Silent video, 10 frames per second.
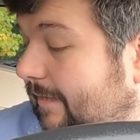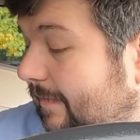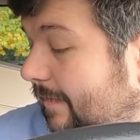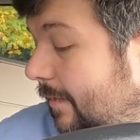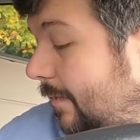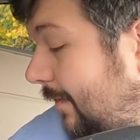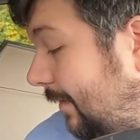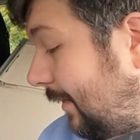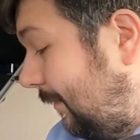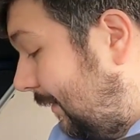So,
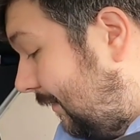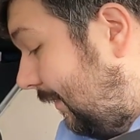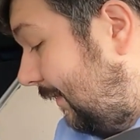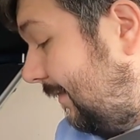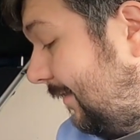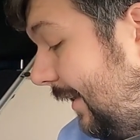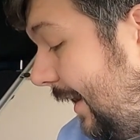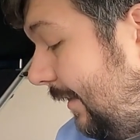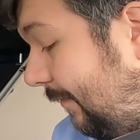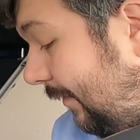it's not
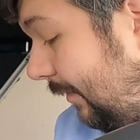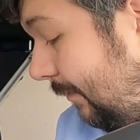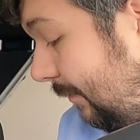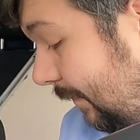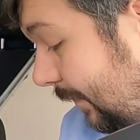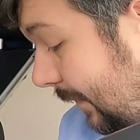slide film.